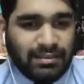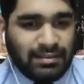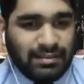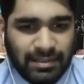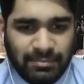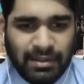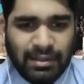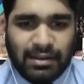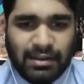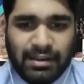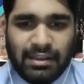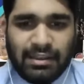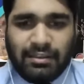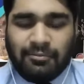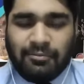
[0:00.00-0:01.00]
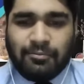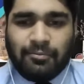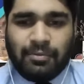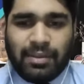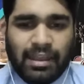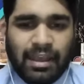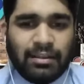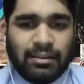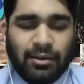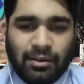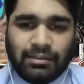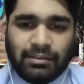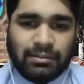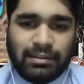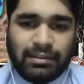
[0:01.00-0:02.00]
Similarly, we can
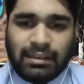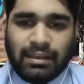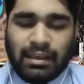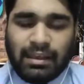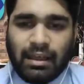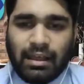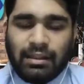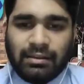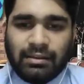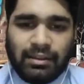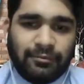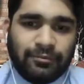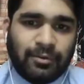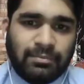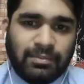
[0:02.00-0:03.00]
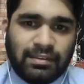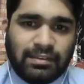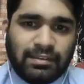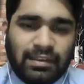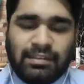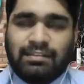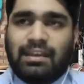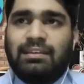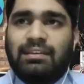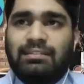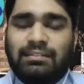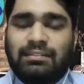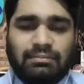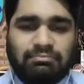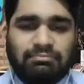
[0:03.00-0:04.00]
also take a learning from this case as
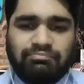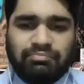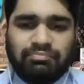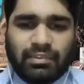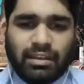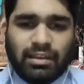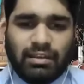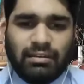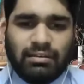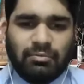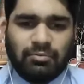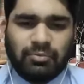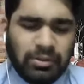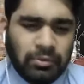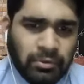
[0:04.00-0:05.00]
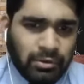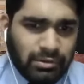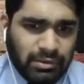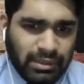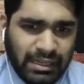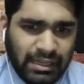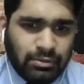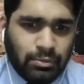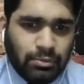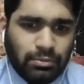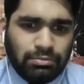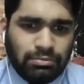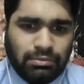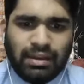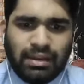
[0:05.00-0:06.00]
we do not need
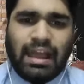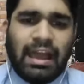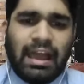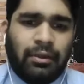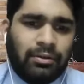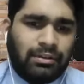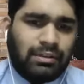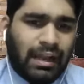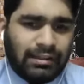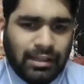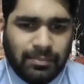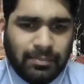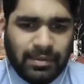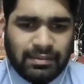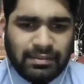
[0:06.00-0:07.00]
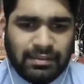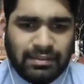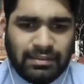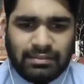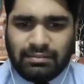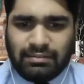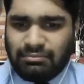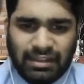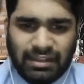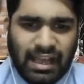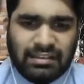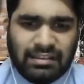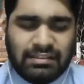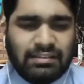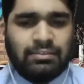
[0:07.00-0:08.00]
to rely on databases,
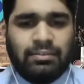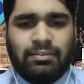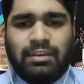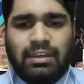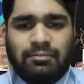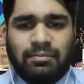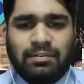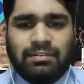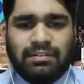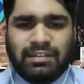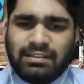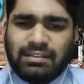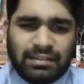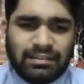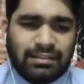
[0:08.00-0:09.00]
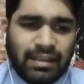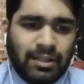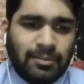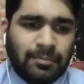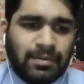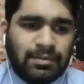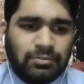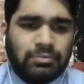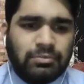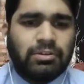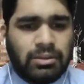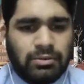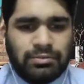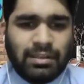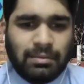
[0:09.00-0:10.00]
classes, or keywords. They just help us to
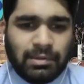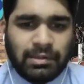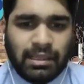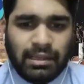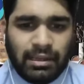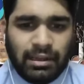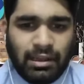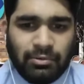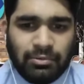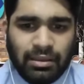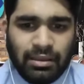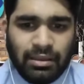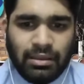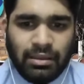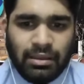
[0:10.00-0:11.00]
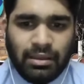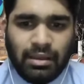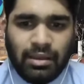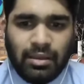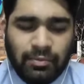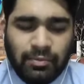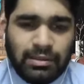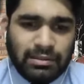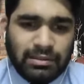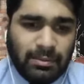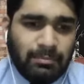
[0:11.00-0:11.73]
reduce the material out. The